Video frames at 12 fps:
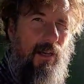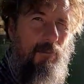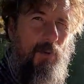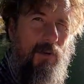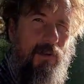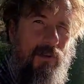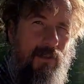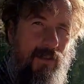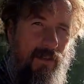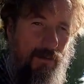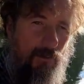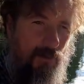aboard
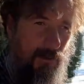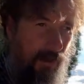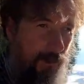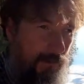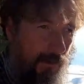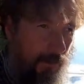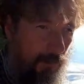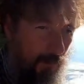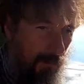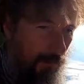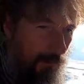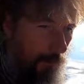the, the Chris Craft that
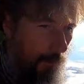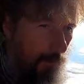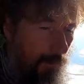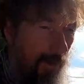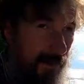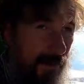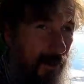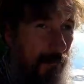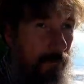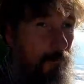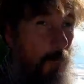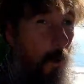you've met before. But
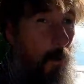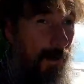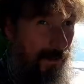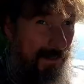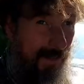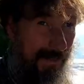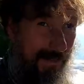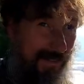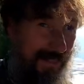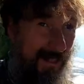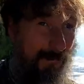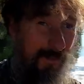more
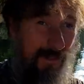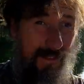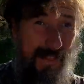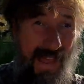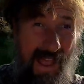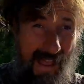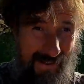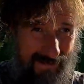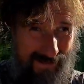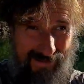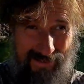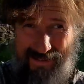exciting even than
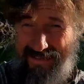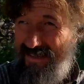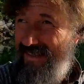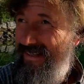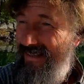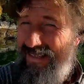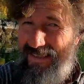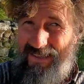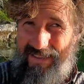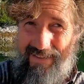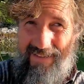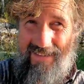that
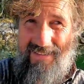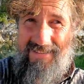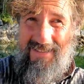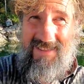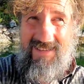is